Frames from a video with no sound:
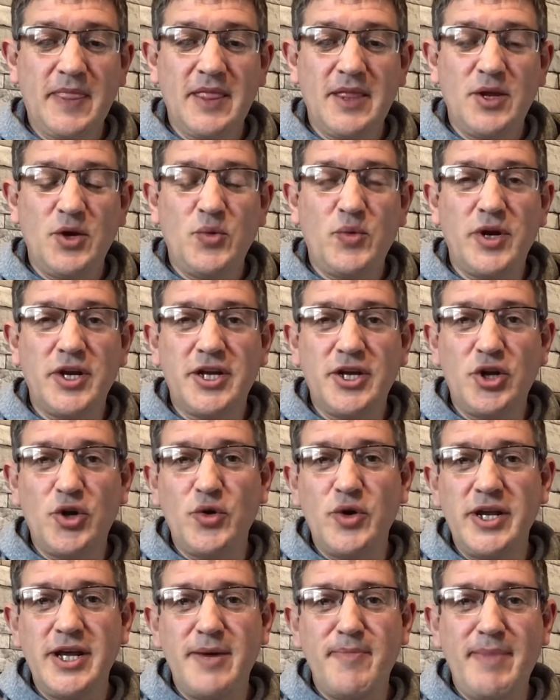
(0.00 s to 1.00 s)
One can
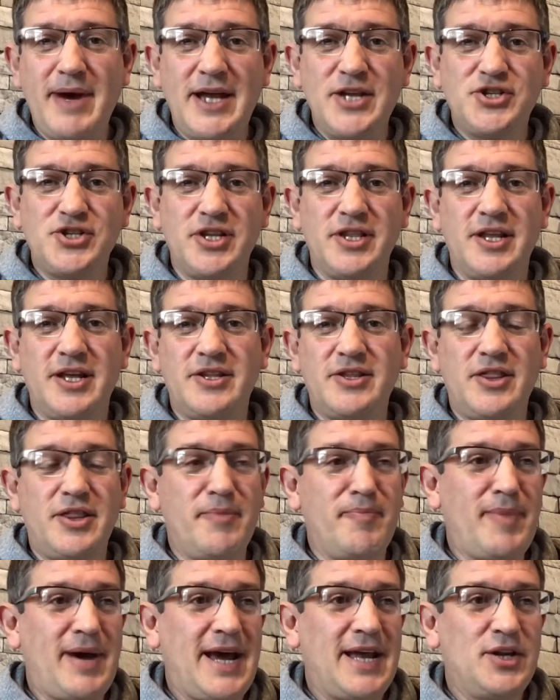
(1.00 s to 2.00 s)
only imagine that the
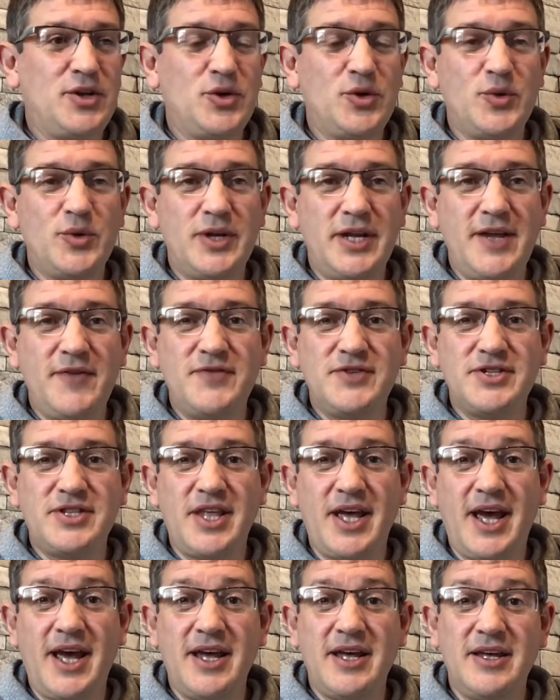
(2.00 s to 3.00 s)
man who lives
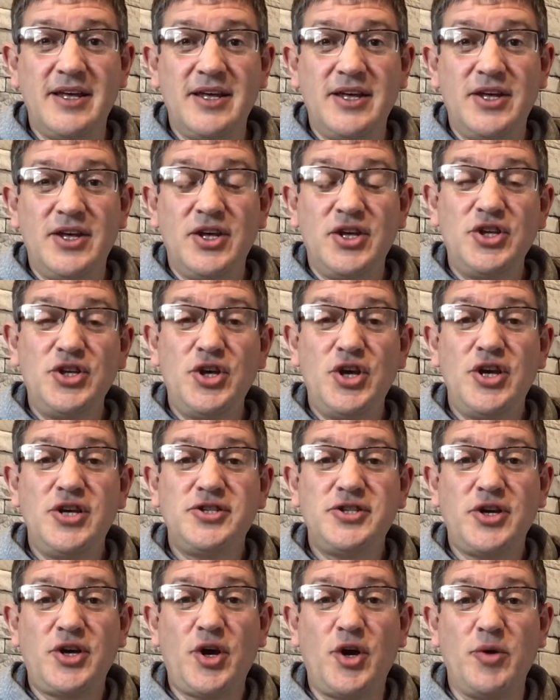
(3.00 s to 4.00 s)
there years
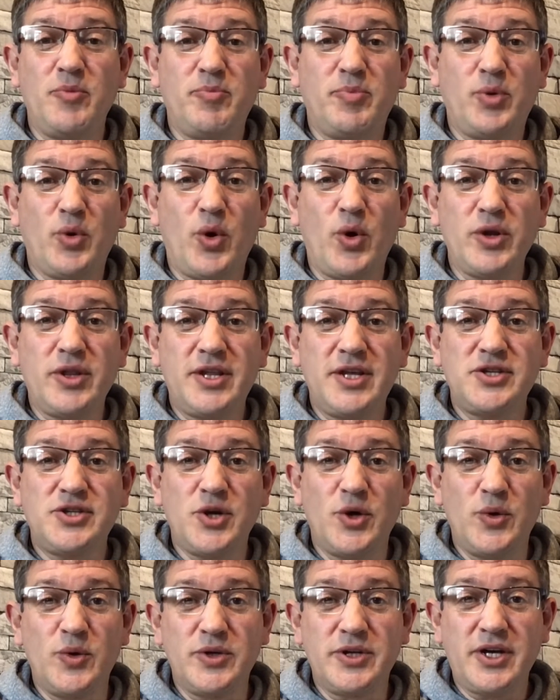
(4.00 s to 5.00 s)
ago bought this
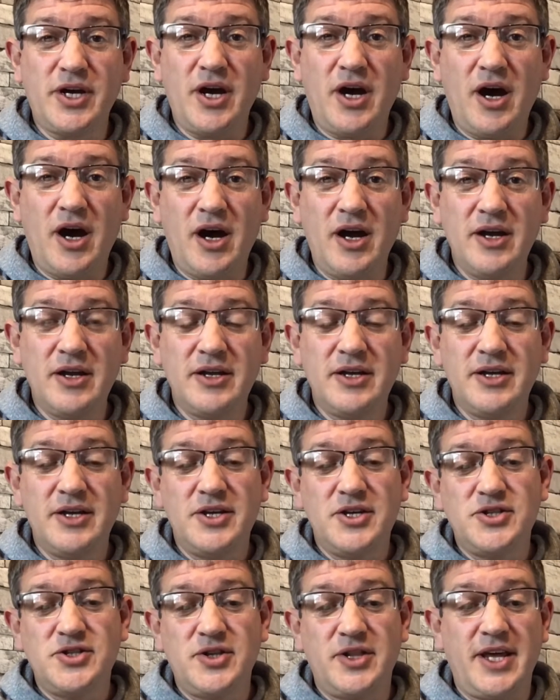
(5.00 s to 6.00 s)
old car
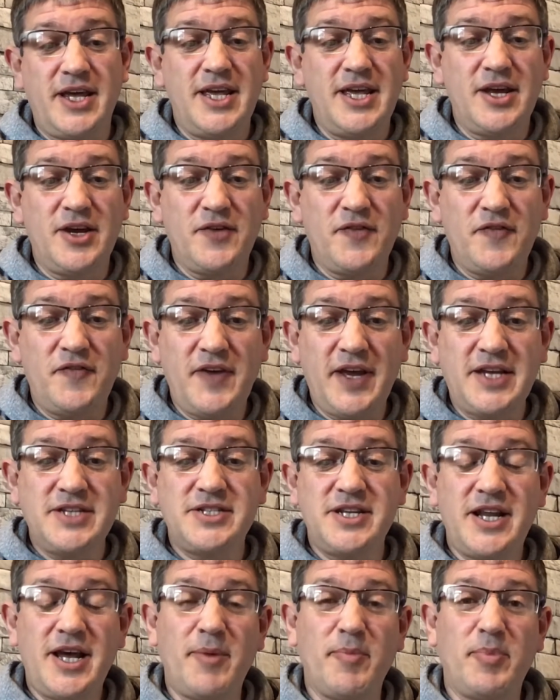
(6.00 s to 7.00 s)
so that he could fix it
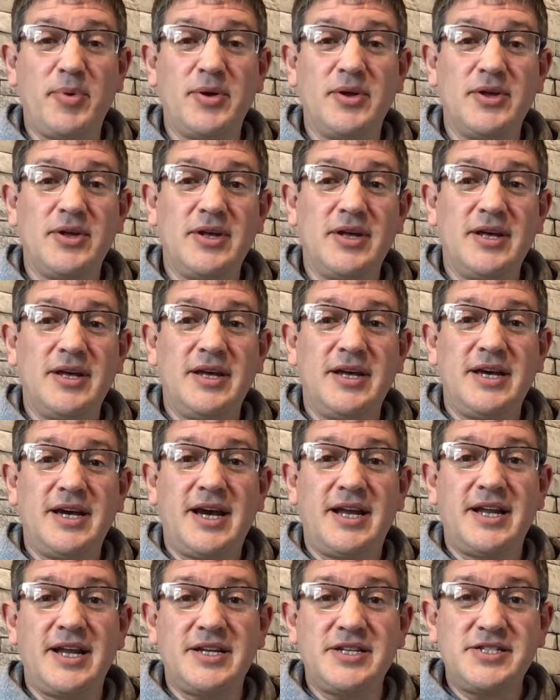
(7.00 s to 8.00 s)
up
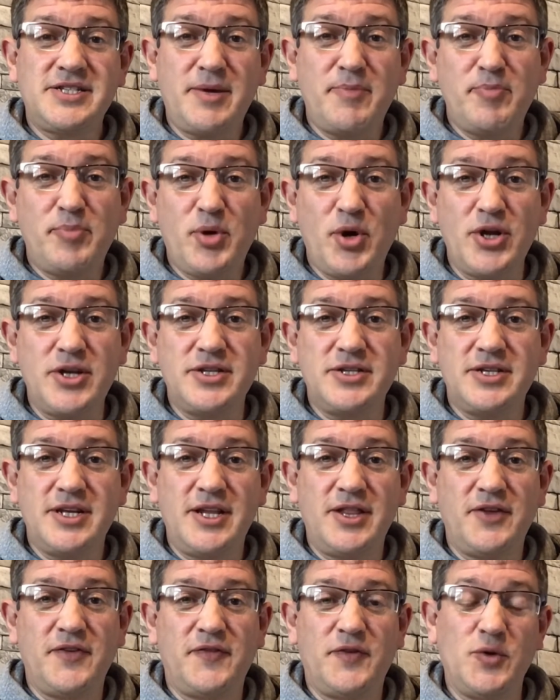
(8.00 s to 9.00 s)
and at some point in
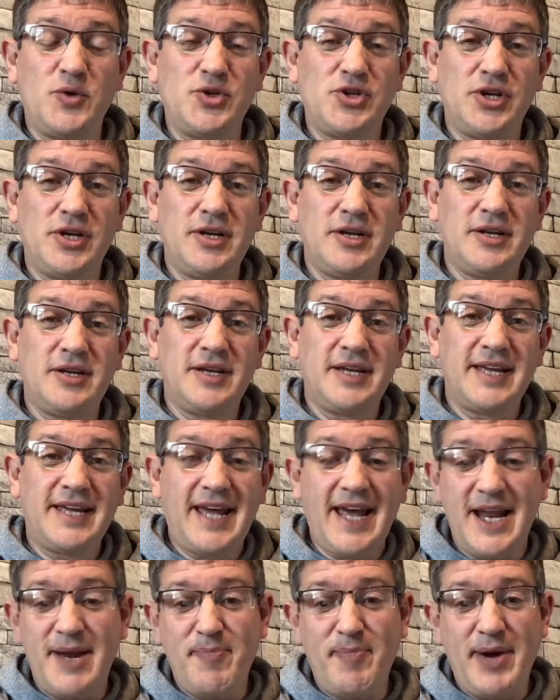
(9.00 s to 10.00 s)
the future
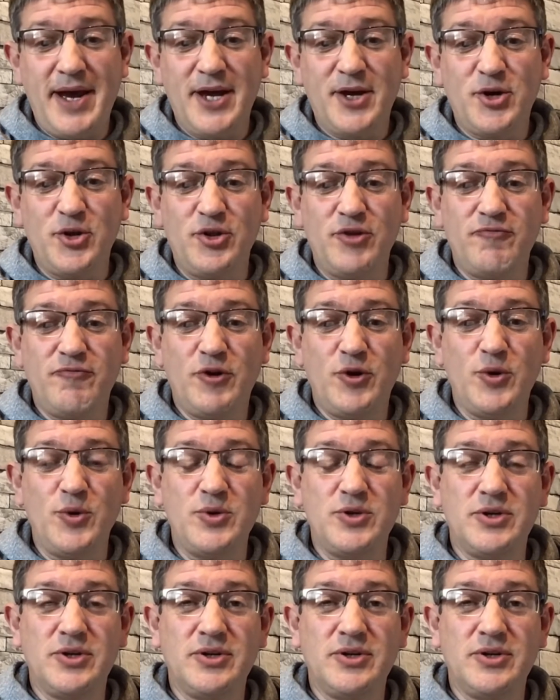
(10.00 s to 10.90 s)
get it back on the road.